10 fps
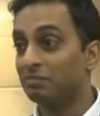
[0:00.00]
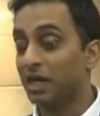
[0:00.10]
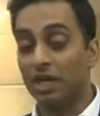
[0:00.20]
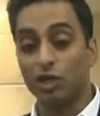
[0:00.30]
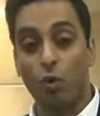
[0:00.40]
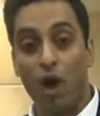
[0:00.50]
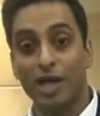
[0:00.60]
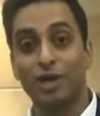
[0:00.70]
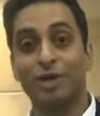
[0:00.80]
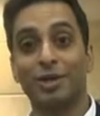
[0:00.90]

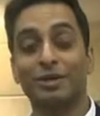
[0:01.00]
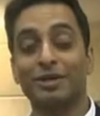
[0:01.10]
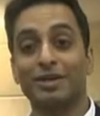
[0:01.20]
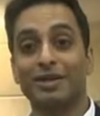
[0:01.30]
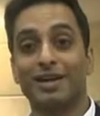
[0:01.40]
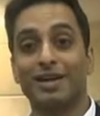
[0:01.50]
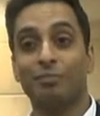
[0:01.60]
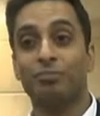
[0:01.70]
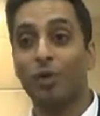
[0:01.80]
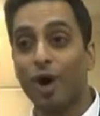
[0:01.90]
choir,
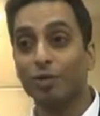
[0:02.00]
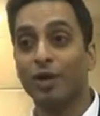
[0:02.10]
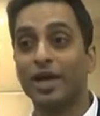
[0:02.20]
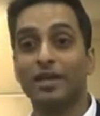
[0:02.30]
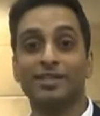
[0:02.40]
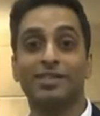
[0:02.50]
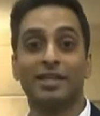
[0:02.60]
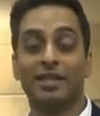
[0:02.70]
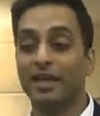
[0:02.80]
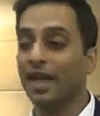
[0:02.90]
Broadway
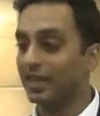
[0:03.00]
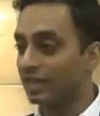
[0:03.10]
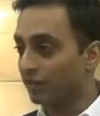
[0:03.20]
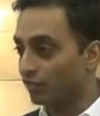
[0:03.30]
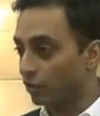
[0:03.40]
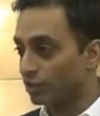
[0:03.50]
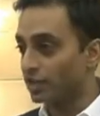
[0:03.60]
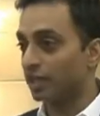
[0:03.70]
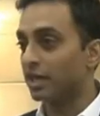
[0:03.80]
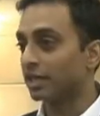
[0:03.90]
singing, and then of
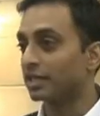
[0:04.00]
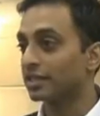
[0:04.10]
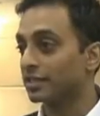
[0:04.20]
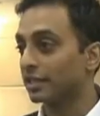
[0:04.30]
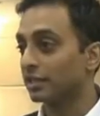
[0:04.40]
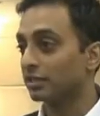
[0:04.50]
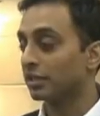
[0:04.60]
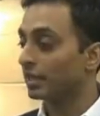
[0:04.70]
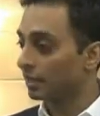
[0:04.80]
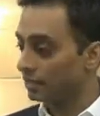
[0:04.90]
course Carnatic singing,
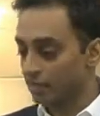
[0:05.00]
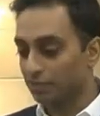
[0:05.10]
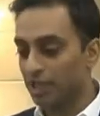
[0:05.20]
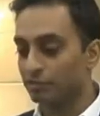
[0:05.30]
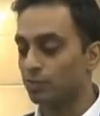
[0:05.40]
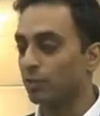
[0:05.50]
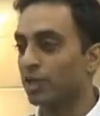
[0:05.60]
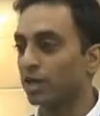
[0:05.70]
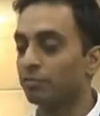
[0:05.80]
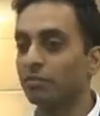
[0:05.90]
sometimes
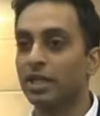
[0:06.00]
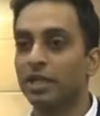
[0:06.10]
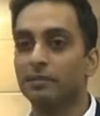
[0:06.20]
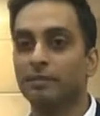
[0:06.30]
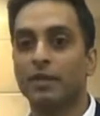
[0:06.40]
mridangam playing.